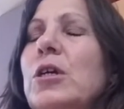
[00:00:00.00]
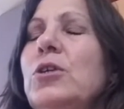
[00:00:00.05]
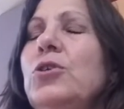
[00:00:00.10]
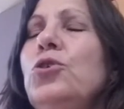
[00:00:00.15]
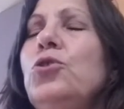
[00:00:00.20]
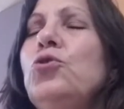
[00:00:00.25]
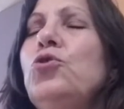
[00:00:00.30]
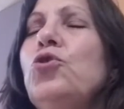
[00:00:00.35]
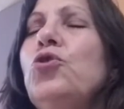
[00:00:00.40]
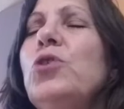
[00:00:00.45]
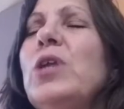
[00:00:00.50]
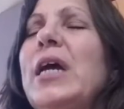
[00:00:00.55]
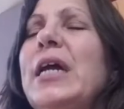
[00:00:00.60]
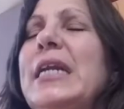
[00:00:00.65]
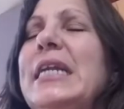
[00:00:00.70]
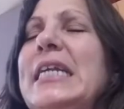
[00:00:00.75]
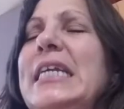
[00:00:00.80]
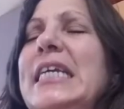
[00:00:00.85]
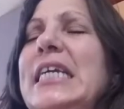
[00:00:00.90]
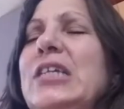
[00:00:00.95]
You do not
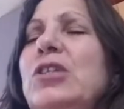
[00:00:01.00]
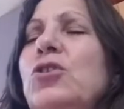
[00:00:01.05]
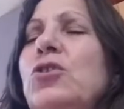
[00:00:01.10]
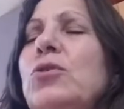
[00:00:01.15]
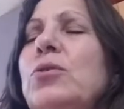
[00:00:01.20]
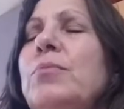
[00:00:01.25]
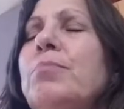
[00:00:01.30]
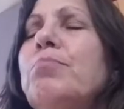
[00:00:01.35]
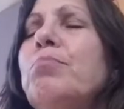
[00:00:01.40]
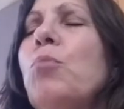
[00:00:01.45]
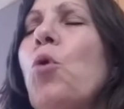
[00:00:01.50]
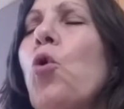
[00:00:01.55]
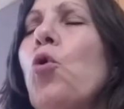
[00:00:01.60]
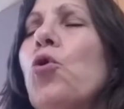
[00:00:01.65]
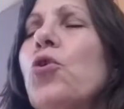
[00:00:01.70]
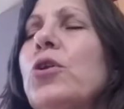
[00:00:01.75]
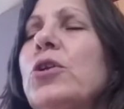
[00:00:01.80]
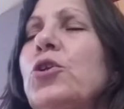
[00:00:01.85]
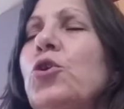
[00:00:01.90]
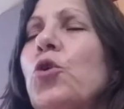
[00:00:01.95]
need to
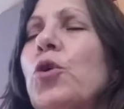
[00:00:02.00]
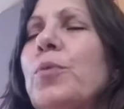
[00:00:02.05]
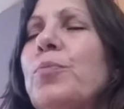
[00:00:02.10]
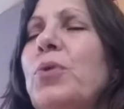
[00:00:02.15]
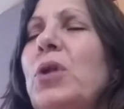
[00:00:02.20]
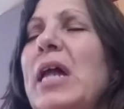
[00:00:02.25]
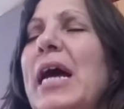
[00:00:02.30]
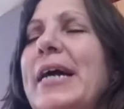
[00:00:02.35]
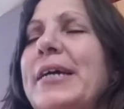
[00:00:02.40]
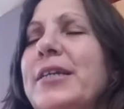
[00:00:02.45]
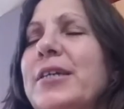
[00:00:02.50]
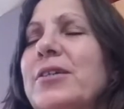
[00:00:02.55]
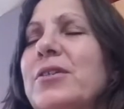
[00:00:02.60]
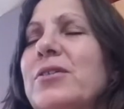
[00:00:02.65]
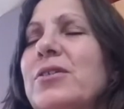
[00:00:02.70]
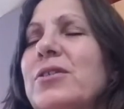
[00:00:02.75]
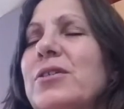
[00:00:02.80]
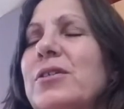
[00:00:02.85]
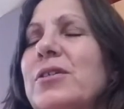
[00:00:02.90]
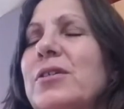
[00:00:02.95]
mourn your
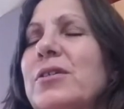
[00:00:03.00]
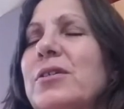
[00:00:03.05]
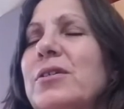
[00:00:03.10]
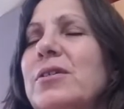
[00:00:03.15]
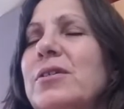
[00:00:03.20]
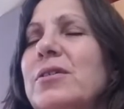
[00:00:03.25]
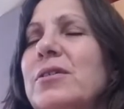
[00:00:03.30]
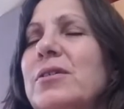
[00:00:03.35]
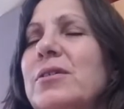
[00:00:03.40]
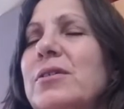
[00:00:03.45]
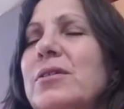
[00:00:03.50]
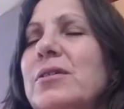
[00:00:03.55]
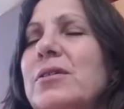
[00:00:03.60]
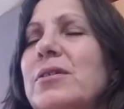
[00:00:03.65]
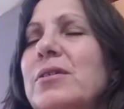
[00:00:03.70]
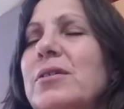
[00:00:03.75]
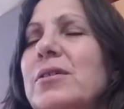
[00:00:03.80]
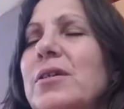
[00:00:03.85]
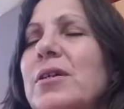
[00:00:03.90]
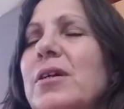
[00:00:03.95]
planet.
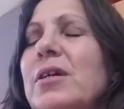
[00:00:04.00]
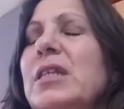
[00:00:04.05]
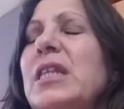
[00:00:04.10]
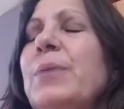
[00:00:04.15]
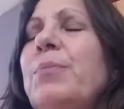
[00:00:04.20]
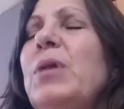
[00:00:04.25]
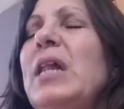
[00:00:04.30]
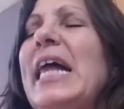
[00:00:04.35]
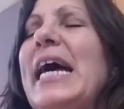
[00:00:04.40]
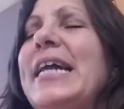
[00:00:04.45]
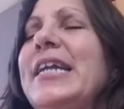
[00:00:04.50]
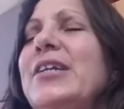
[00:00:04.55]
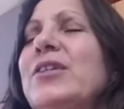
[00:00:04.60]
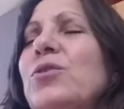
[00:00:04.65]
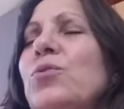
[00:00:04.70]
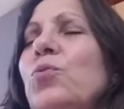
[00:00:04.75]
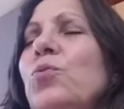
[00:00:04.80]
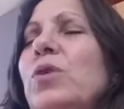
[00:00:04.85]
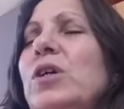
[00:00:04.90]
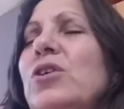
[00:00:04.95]
The
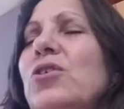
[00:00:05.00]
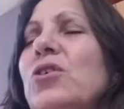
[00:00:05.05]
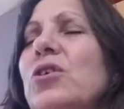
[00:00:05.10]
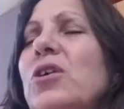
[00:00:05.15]
planet will